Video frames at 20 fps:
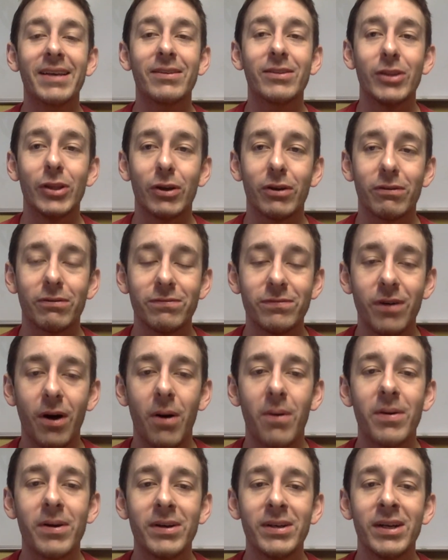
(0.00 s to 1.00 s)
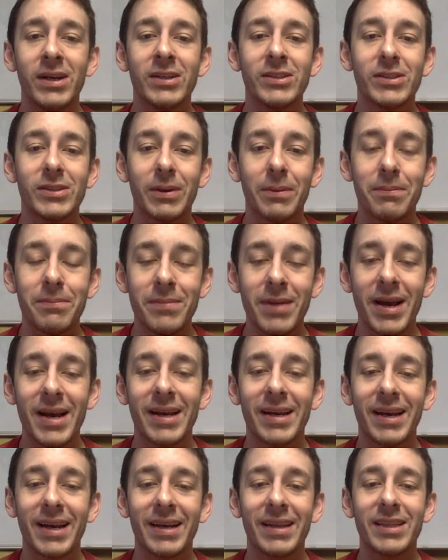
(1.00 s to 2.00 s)
Look forward to
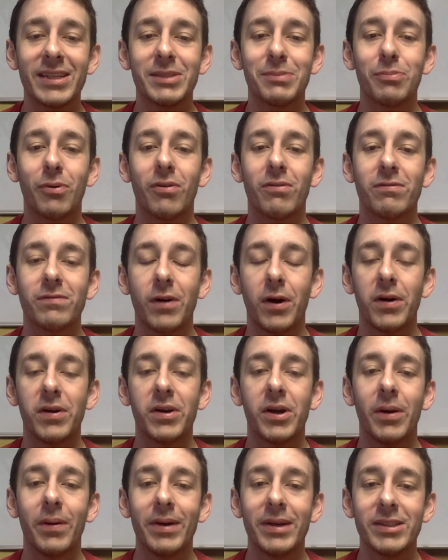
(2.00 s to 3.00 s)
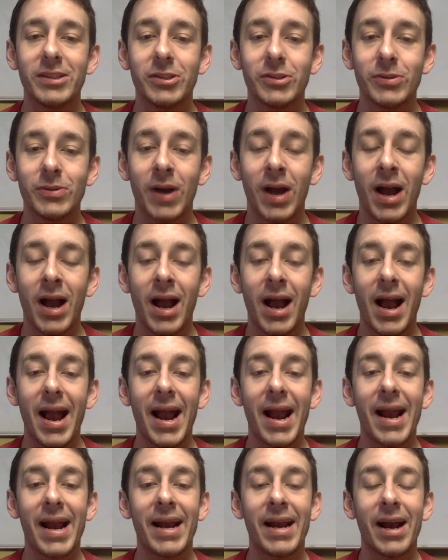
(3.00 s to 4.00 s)
making this portfolio into
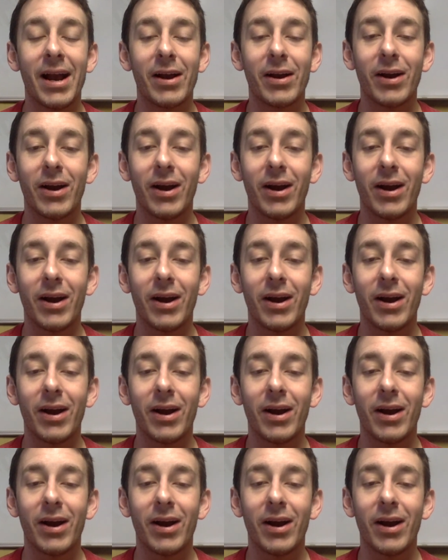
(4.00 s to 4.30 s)
a